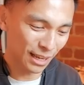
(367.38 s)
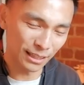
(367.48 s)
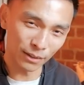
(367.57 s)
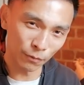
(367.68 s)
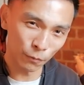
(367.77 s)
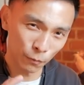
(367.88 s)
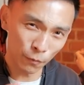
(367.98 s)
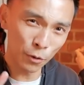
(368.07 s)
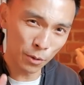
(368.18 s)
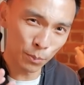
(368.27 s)
has a
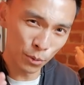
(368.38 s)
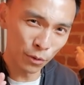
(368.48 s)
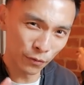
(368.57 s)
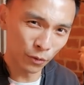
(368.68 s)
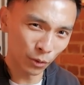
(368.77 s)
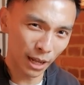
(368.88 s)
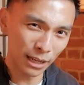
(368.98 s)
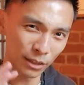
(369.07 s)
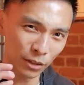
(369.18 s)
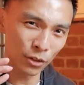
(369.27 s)
very beautiful, like,
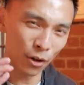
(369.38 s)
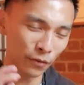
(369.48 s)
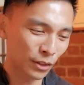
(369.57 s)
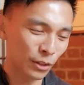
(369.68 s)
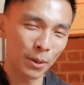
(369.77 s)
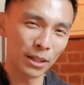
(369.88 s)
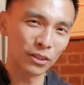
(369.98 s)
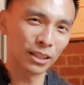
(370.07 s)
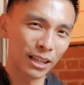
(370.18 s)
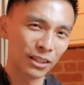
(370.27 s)
soft
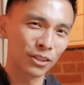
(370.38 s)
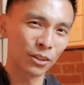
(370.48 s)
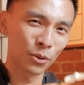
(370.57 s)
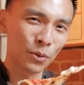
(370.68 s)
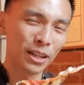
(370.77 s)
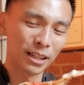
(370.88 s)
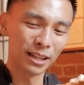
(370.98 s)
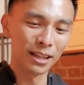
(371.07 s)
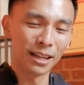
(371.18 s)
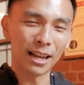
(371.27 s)
spongy texture to it,
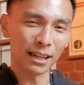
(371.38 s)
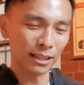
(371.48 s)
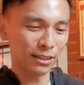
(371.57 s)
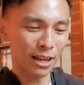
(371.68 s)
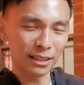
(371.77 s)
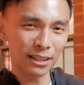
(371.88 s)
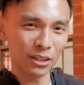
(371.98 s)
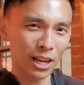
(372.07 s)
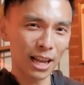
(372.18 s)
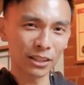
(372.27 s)
and it's nicely
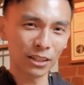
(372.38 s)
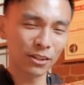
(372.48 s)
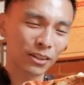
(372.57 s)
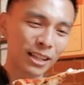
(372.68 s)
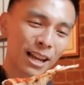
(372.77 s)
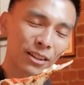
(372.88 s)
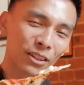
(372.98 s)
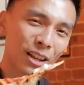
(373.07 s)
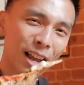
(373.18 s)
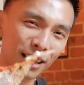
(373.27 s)
charred just on the
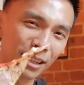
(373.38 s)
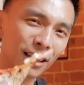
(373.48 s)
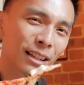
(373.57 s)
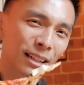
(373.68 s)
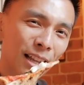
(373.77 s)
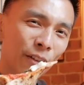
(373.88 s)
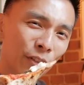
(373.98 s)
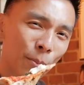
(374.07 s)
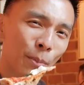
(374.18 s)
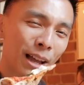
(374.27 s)
outside. Now for
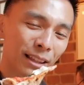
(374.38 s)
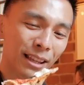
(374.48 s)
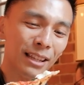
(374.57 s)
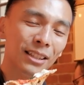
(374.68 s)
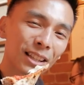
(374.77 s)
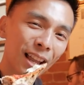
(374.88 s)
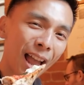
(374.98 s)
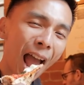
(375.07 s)
the bite test.